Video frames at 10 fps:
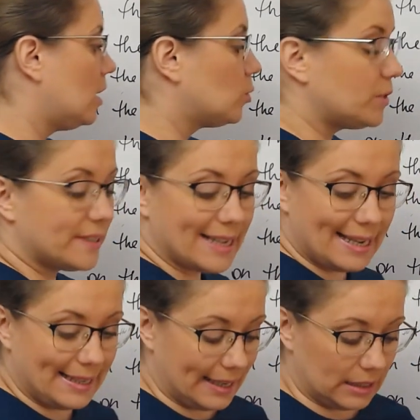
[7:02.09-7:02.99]
We
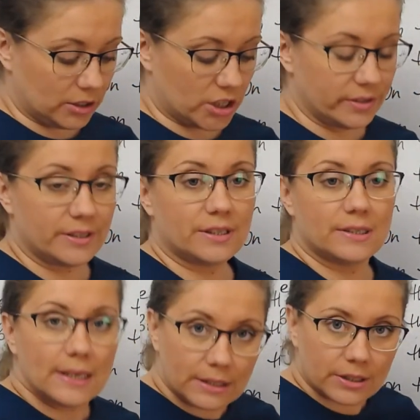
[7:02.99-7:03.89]
say to
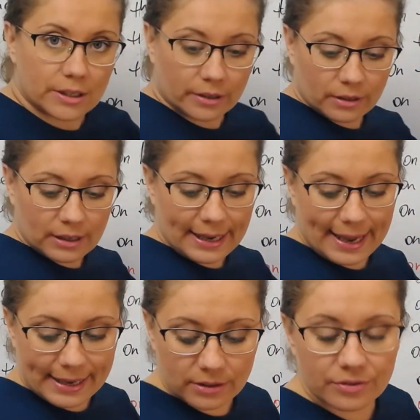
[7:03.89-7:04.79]
sit
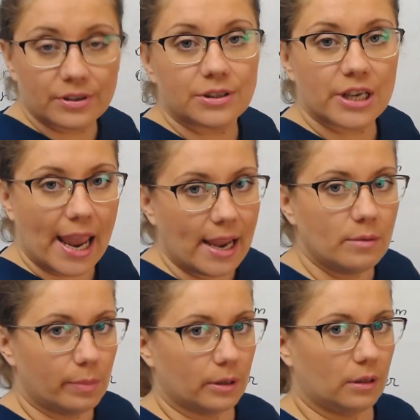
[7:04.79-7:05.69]
at the
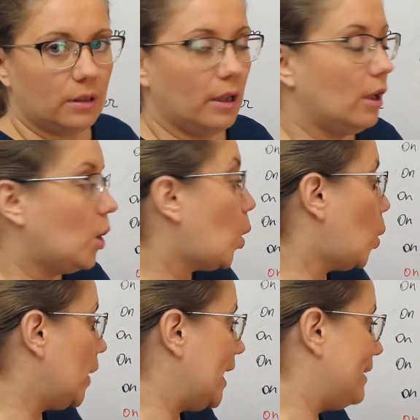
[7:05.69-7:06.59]
table
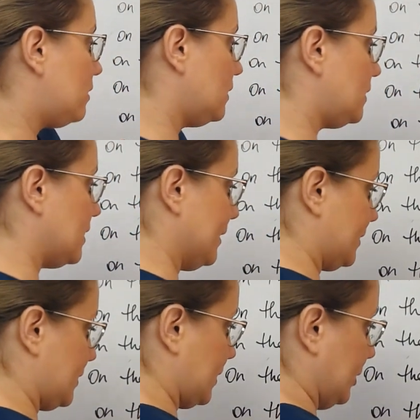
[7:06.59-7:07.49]
or at the
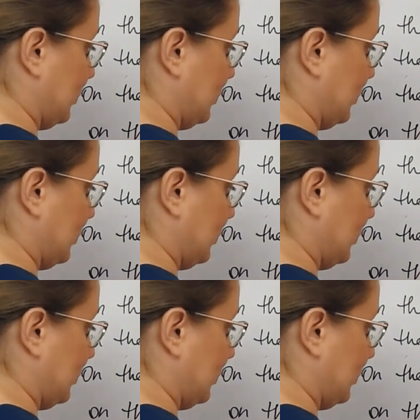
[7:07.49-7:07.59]
desk.